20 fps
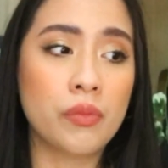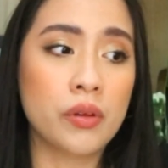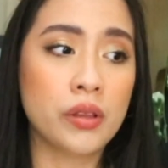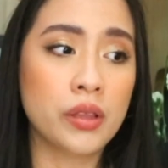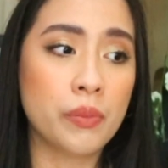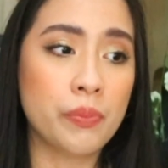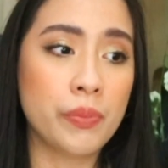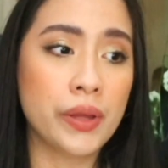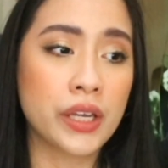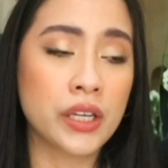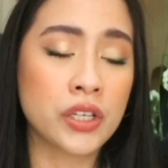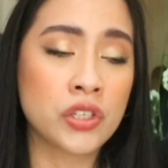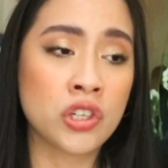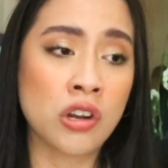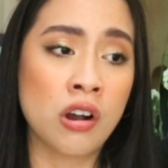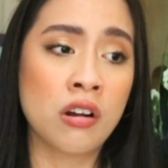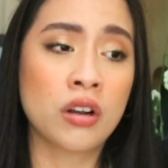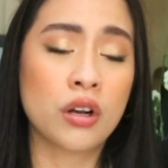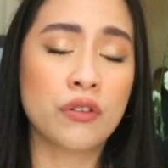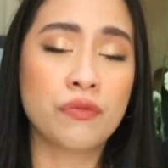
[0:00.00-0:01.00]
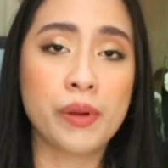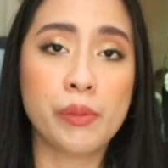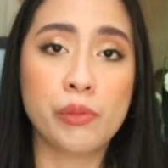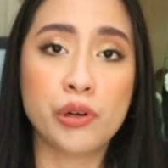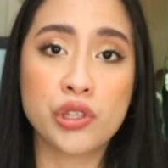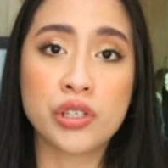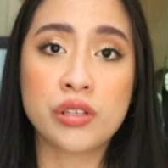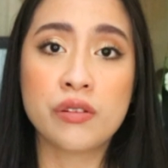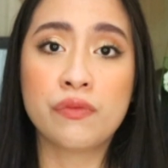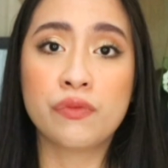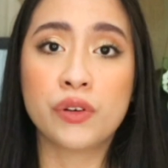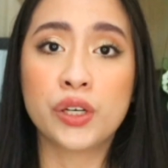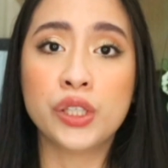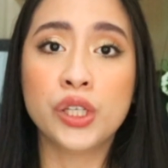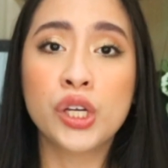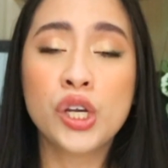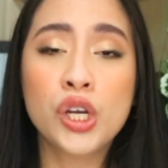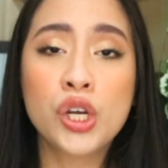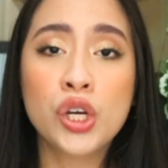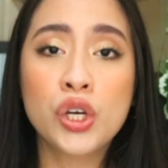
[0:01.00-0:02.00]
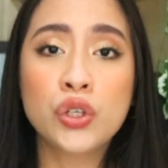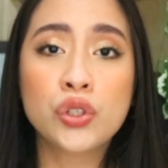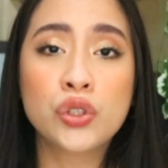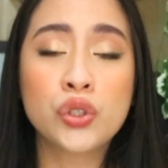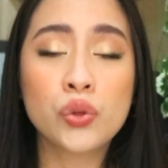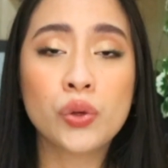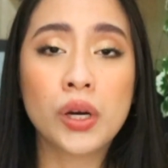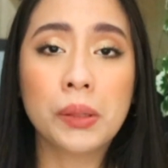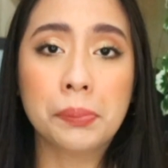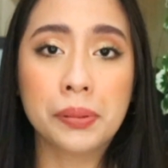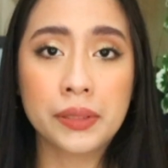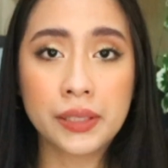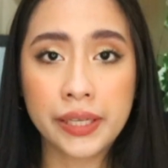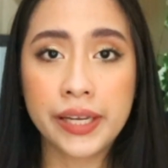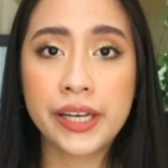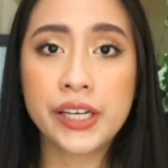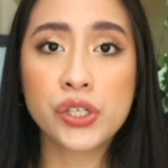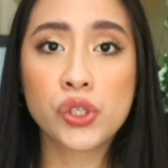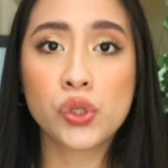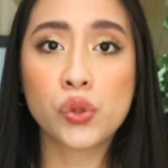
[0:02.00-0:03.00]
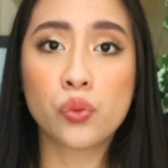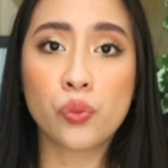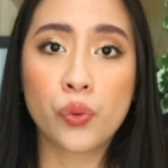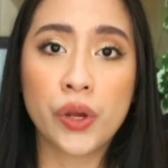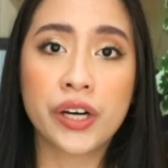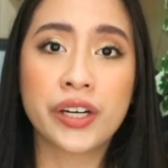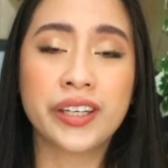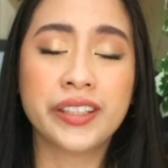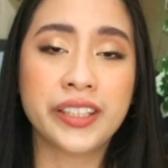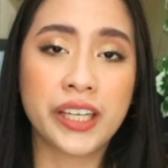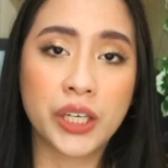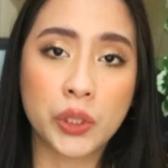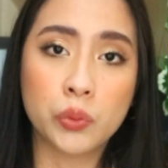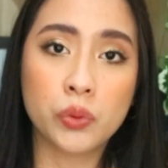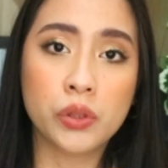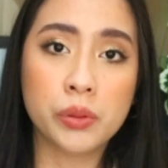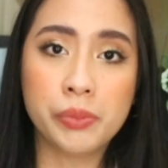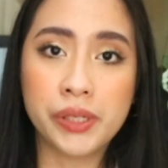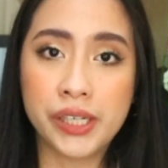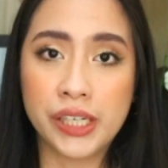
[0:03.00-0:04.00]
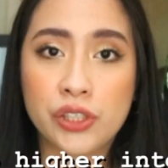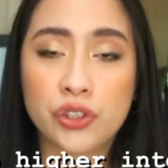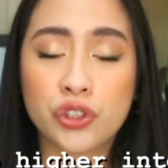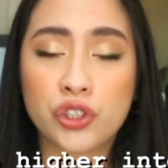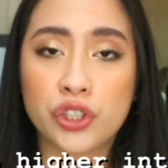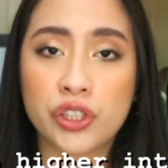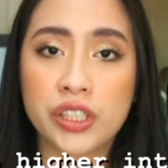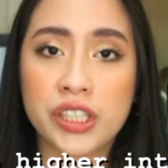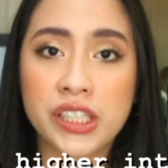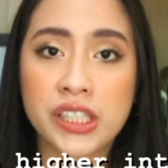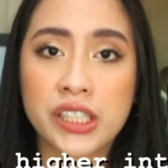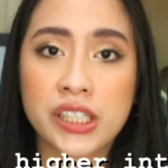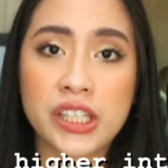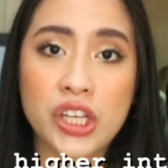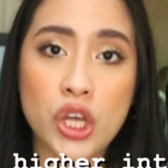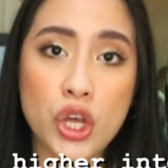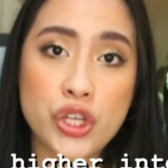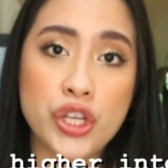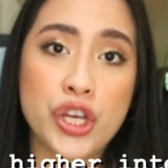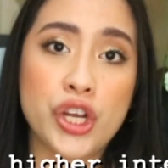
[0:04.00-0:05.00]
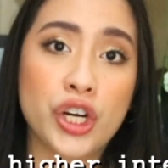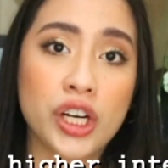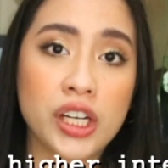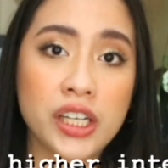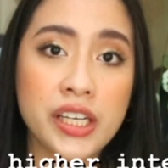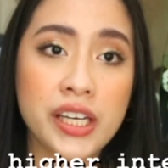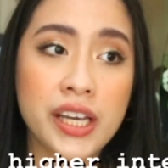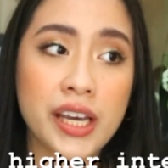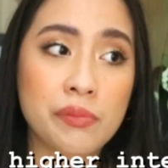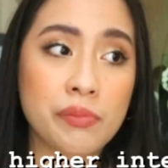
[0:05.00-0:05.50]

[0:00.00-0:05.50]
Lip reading: the big chunk of my emergency fund to a place where there will be interest yearly,